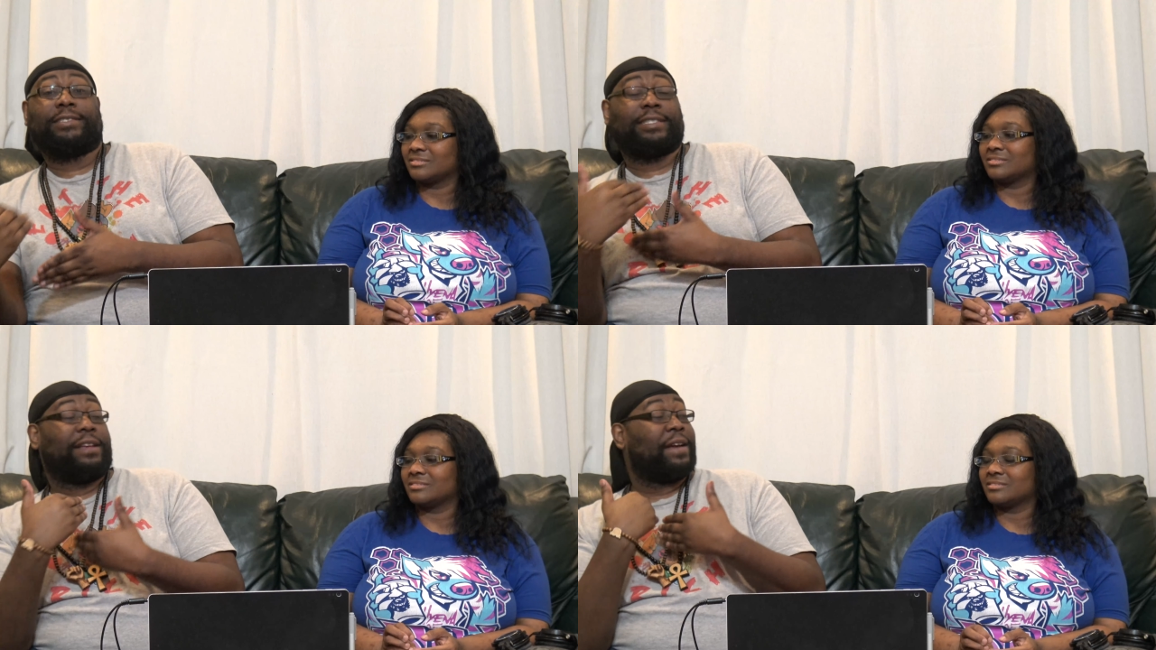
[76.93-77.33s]

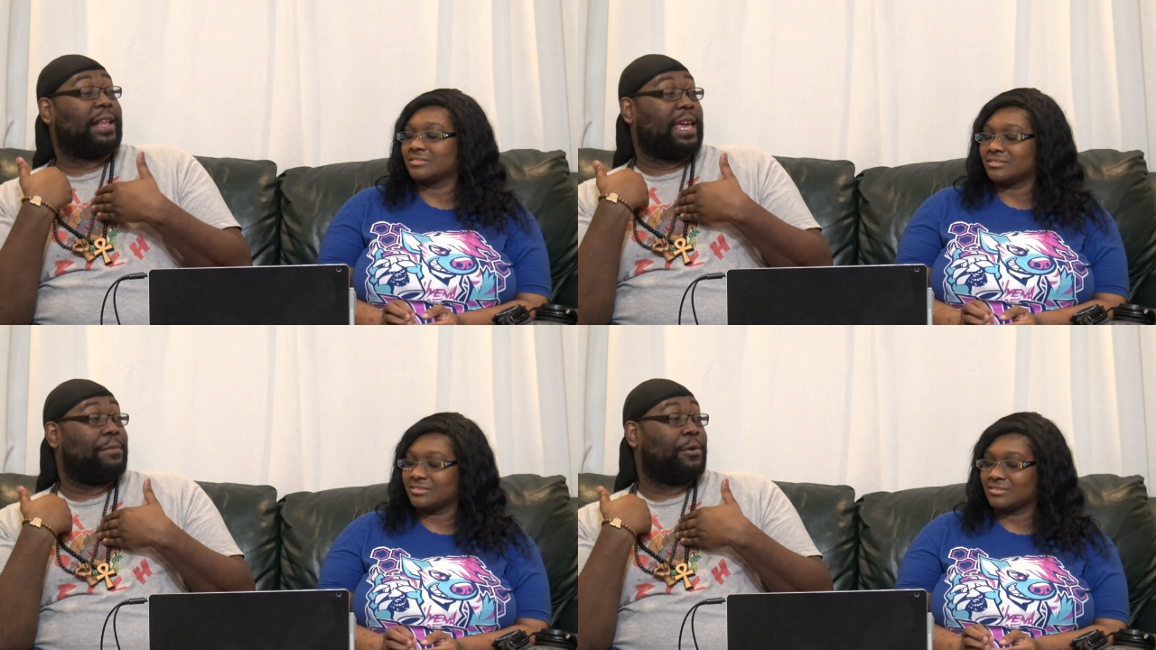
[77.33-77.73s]
Speaker 1: since I never had a
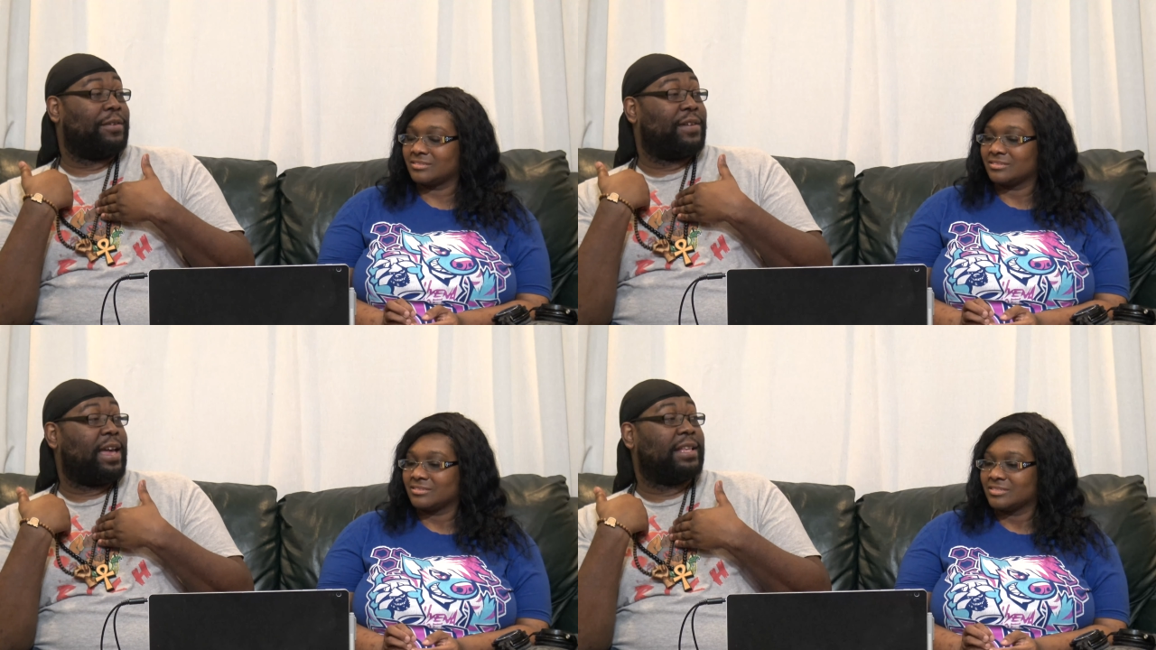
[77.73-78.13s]
Game Boy
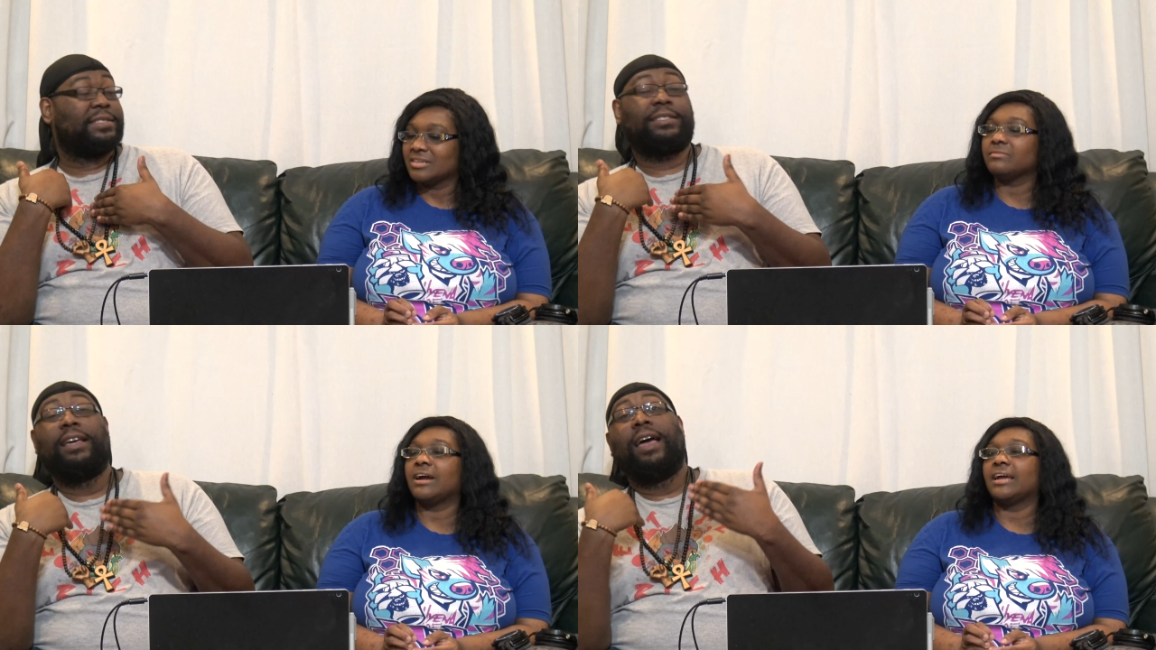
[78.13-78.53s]

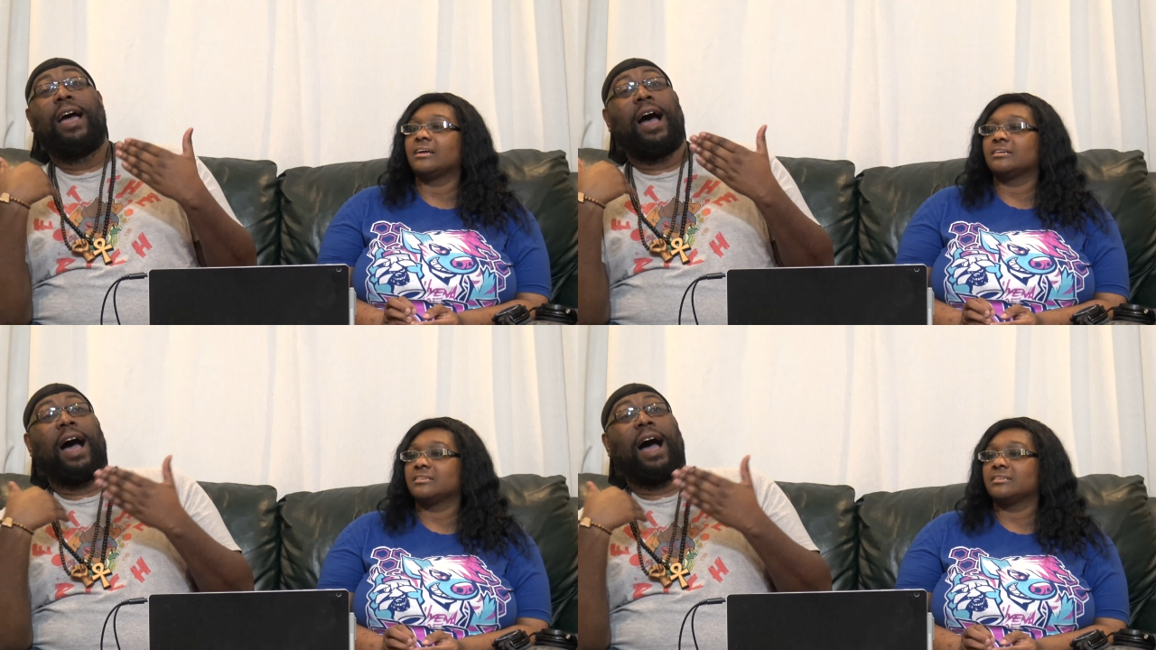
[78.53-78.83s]
Advance, right?